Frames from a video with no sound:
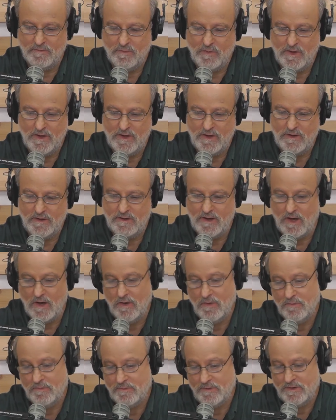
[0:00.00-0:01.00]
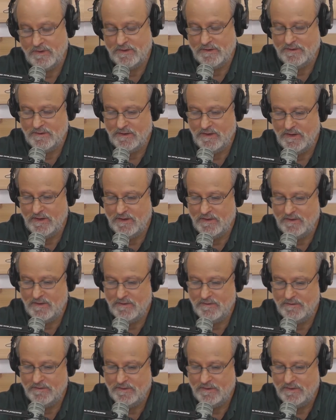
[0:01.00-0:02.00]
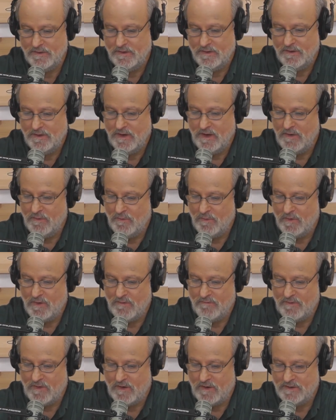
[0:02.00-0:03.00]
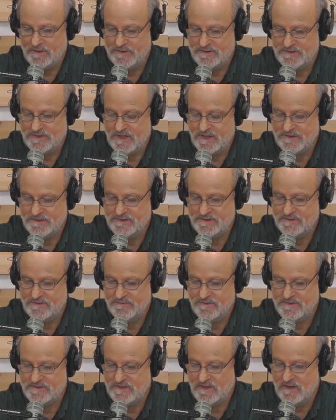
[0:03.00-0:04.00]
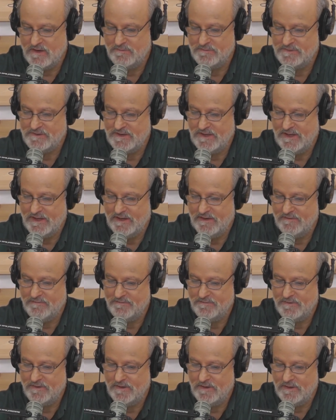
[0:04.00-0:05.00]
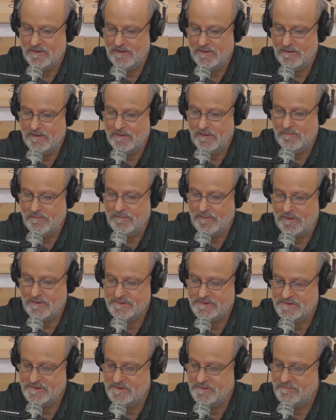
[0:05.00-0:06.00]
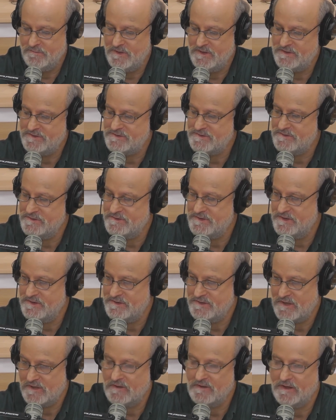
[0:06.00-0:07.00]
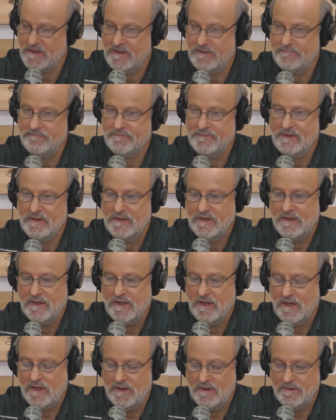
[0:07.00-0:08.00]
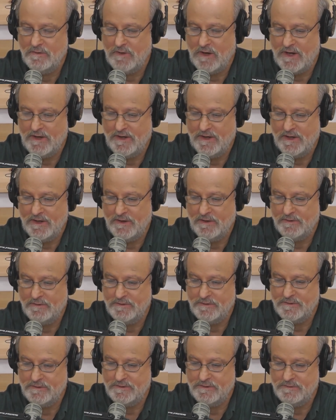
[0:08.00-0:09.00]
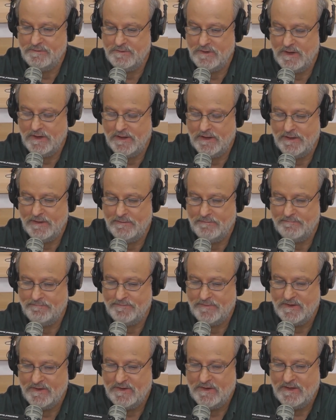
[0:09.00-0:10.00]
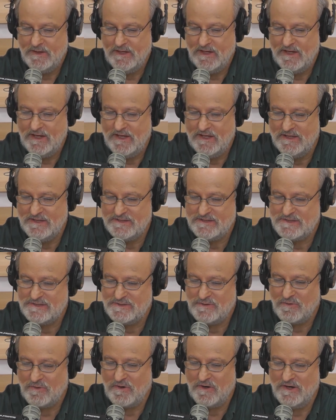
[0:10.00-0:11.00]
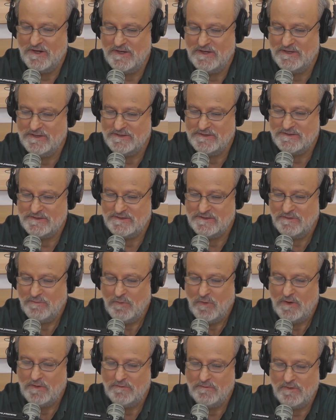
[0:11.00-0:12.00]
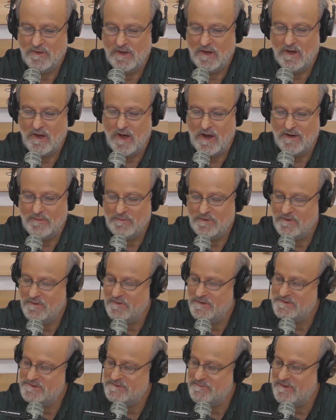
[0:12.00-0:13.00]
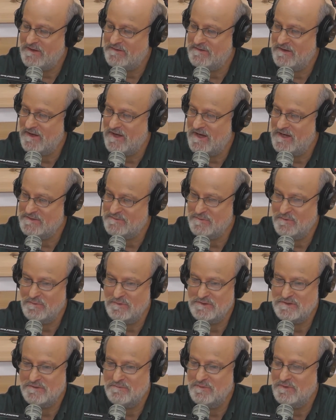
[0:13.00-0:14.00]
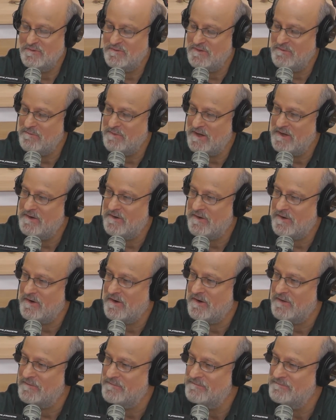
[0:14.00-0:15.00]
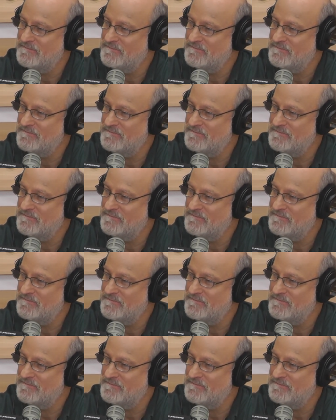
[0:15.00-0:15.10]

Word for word: we hope and in a in one of our discussions of Islam to have uh, a person who ministers in Turkey, hmm. Uh, who I know, who um, and his story is what got him curious about the gospel was the movie Ben Hur